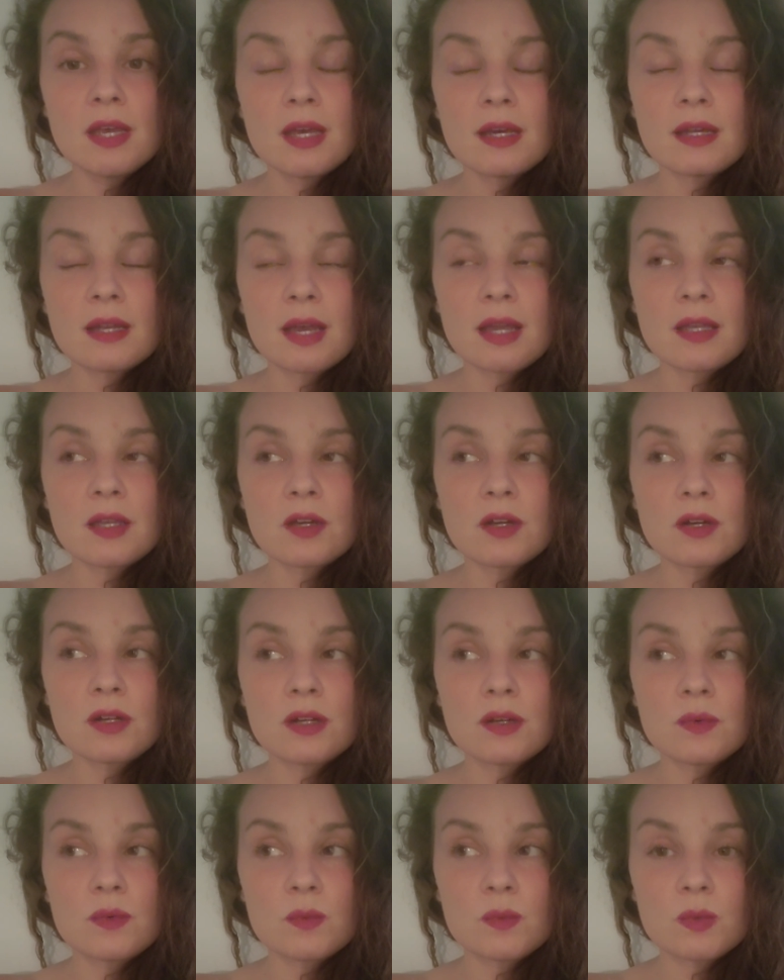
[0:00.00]
and I
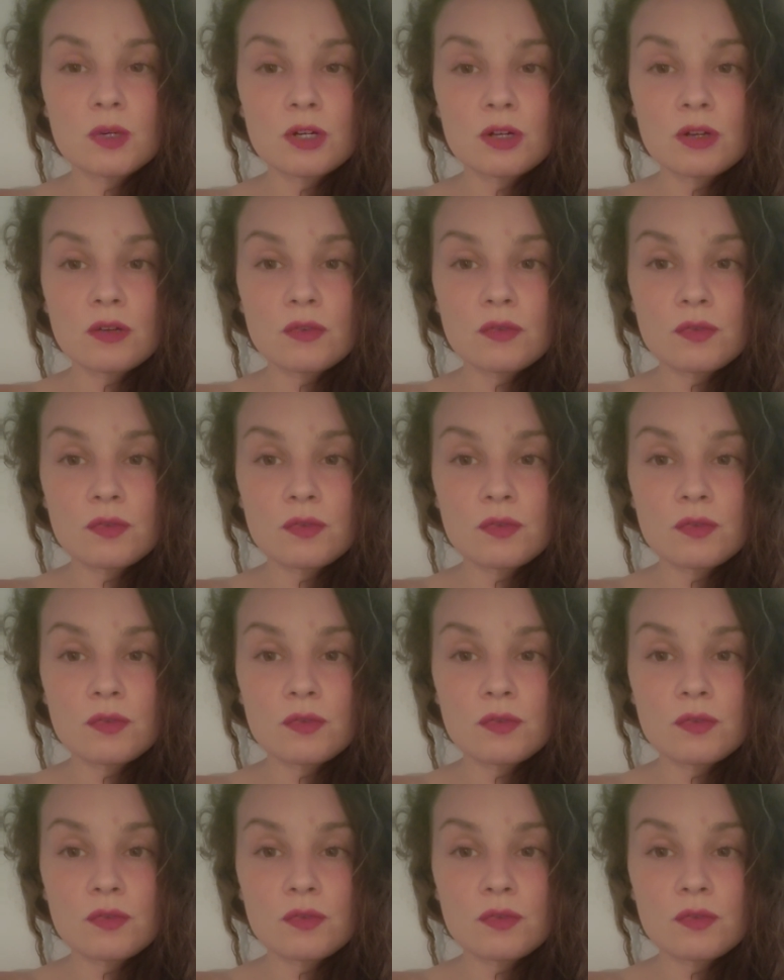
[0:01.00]
couldn't work